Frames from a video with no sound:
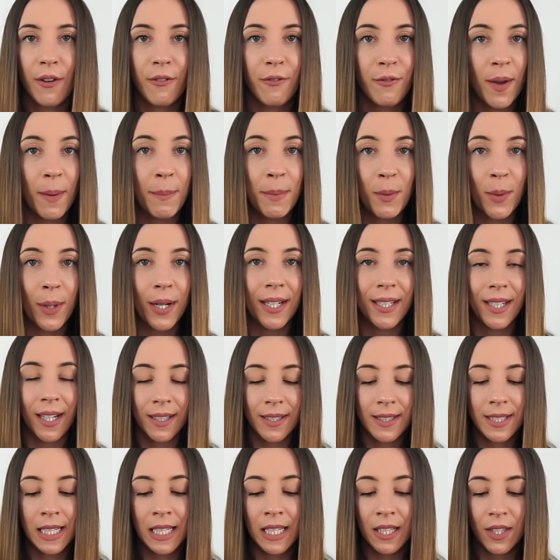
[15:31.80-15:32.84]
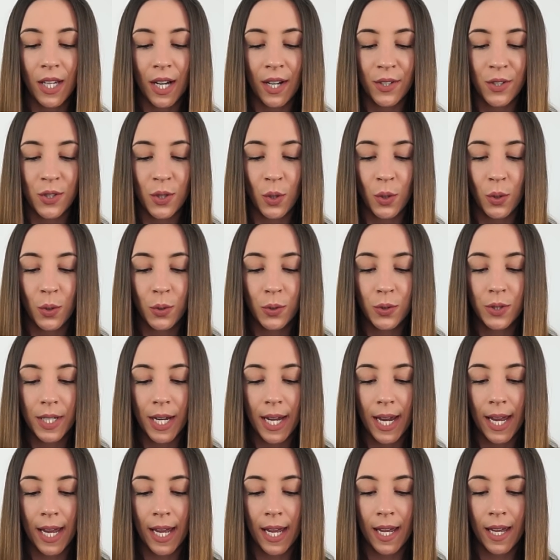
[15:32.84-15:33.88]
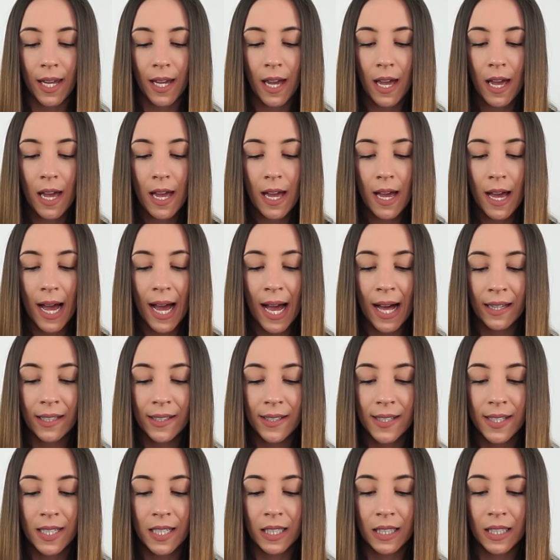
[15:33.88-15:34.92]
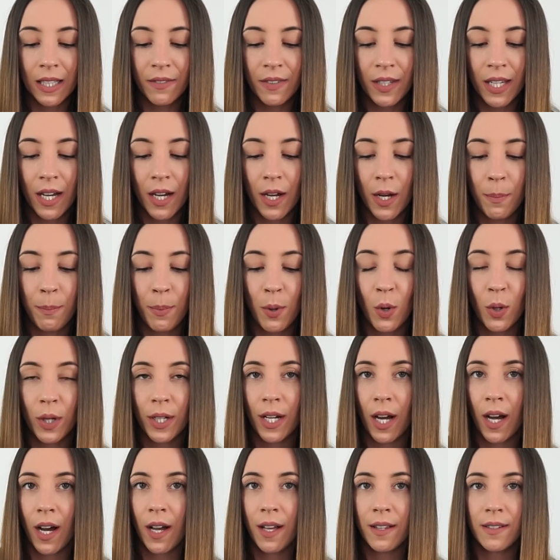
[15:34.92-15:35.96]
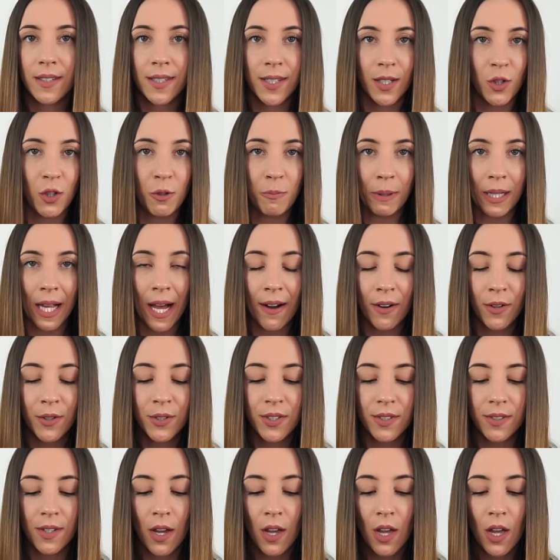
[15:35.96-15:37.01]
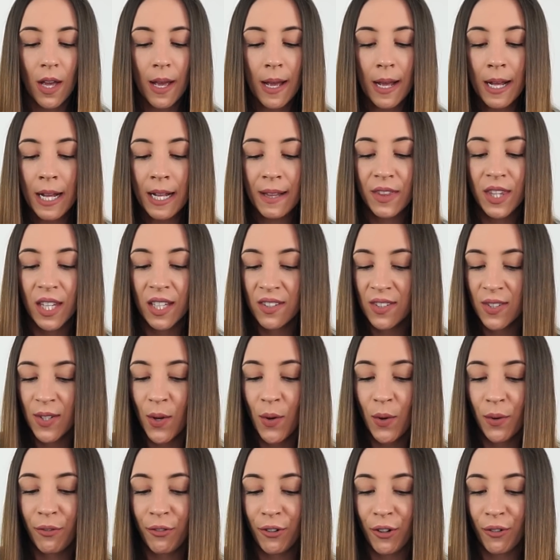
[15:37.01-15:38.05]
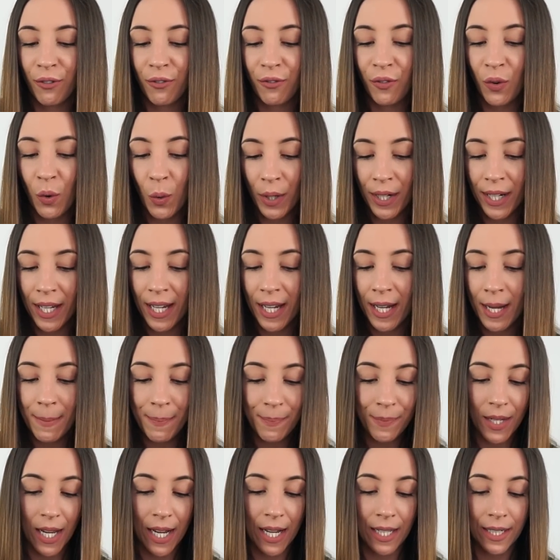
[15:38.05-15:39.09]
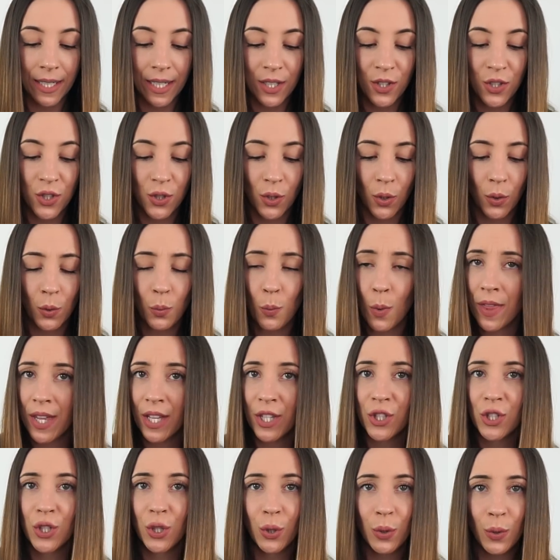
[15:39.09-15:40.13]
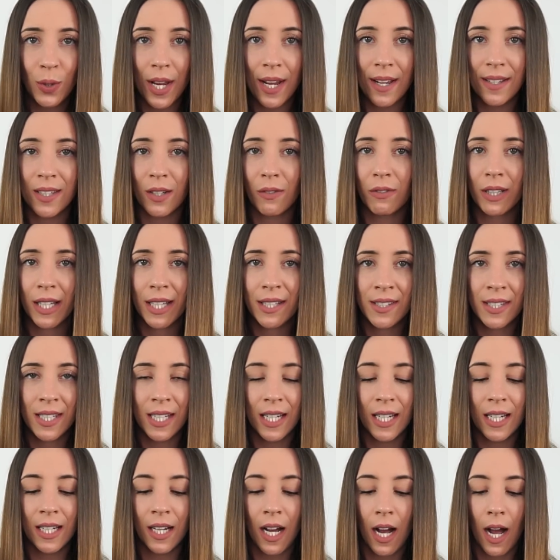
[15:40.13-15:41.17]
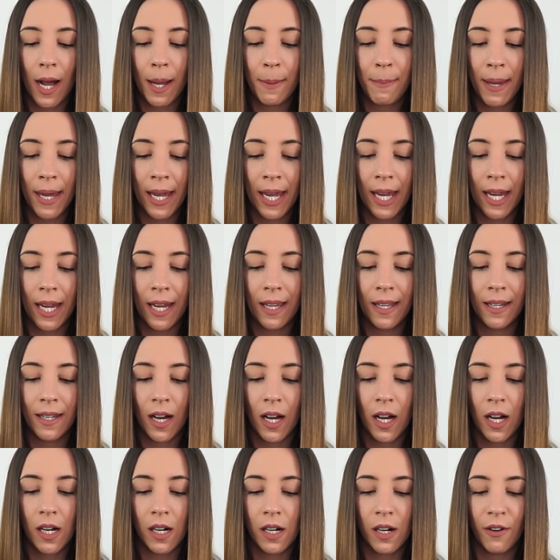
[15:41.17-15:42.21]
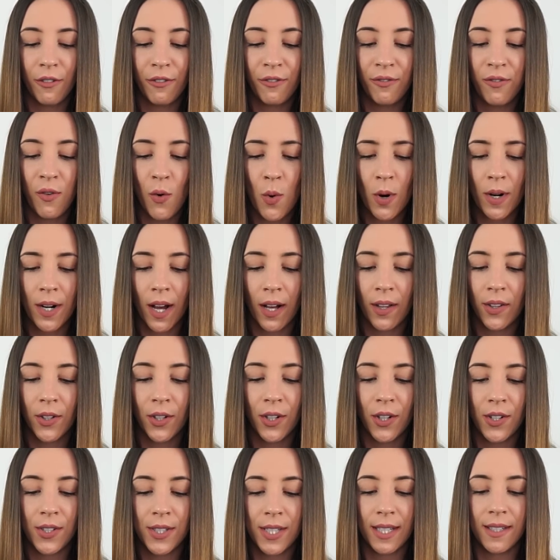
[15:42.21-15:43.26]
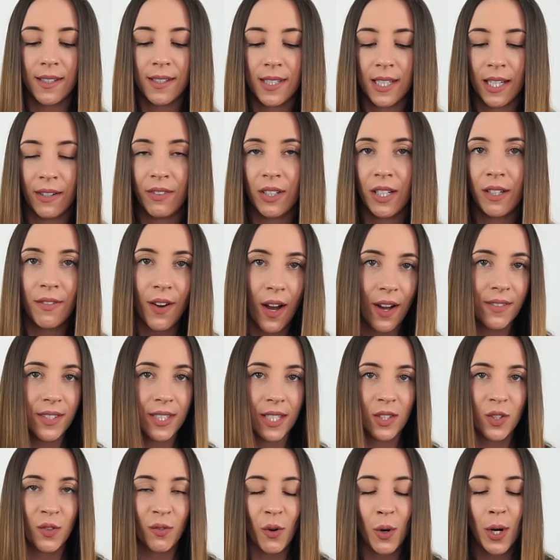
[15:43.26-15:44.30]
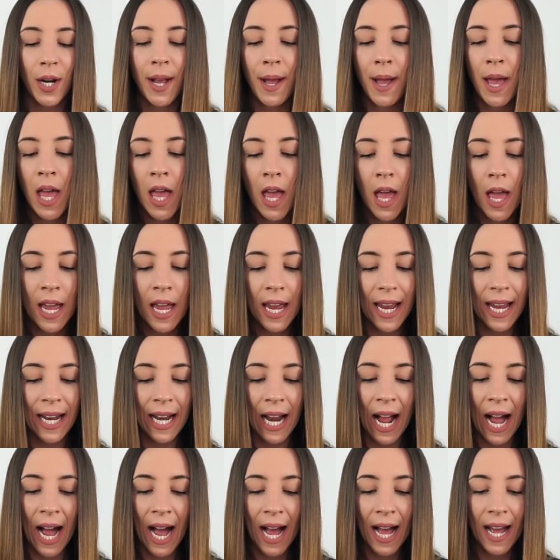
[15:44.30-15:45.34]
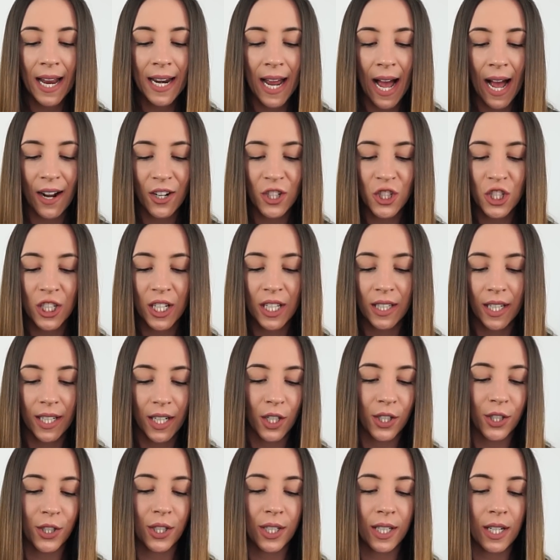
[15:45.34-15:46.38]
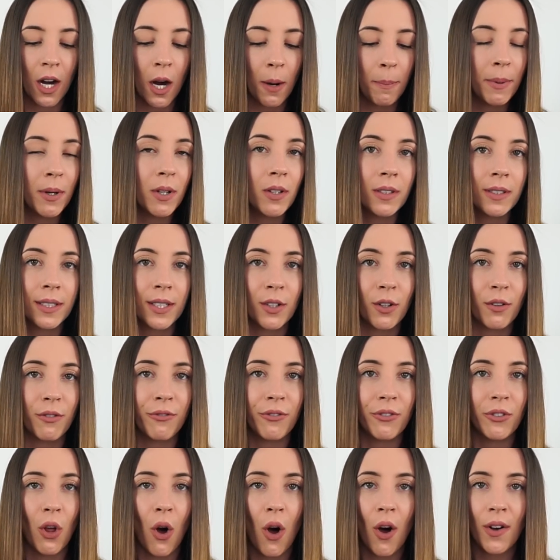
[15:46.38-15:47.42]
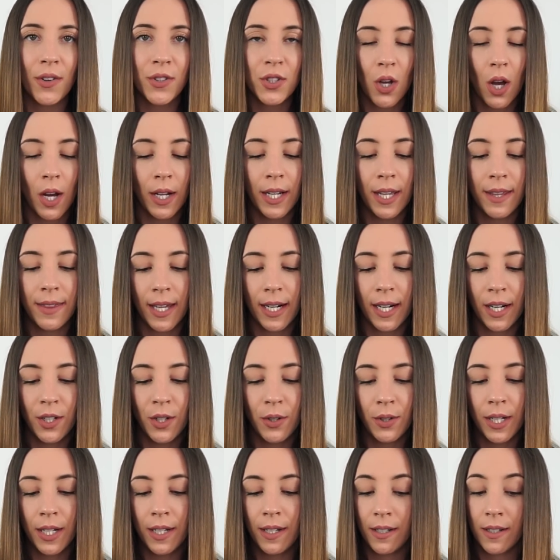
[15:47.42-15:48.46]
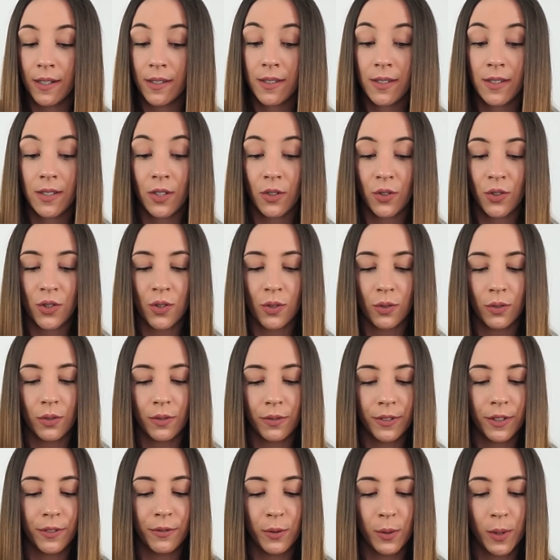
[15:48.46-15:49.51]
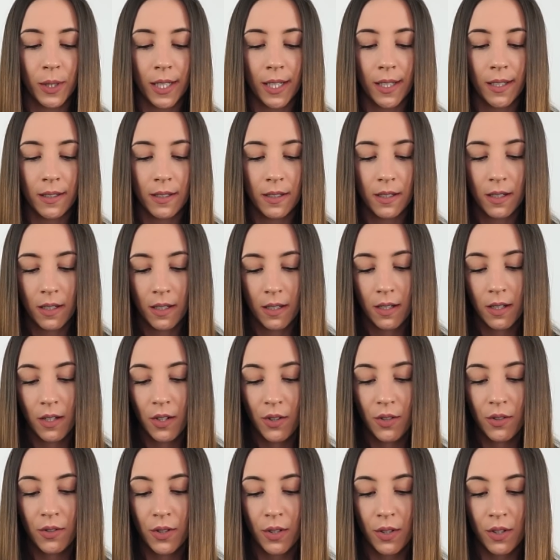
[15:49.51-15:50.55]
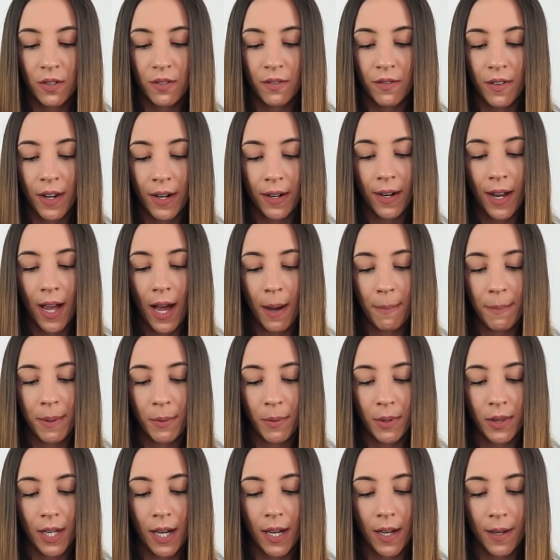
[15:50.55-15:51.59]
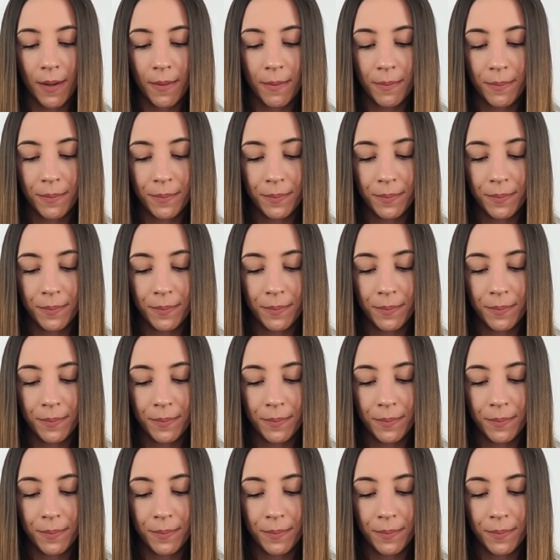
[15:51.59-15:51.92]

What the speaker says: February 19th, I sold a Alice and Olivia polka dot silk blouse. This sold for $40 and it sold within 2 days of listing. I paid $4.75 for it. It had actually like a couple little flaws on it that I noted, and it still sold for $40. So I was very happy with that.